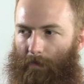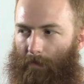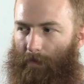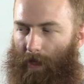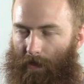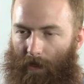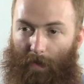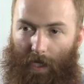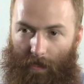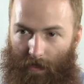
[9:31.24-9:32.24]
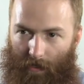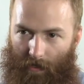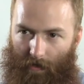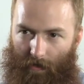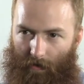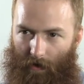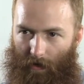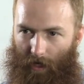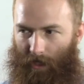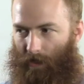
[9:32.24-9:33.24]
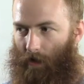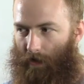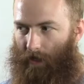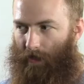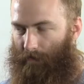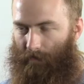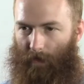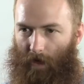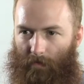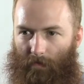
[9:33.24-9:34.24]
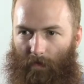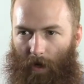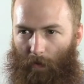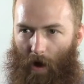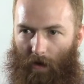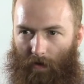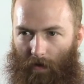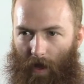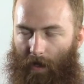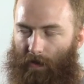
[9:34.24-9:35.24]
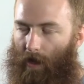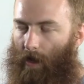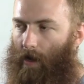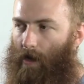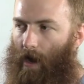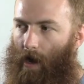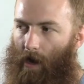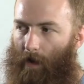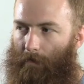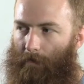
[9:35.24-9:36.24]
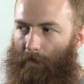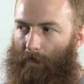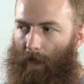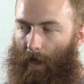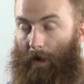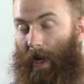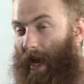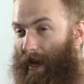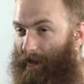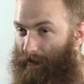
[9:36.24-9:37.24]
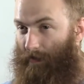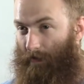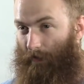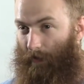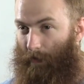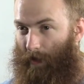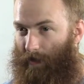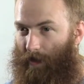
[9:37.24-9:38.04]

because a penis isn't as solid as a rock or glass, but a hand is a little firmer.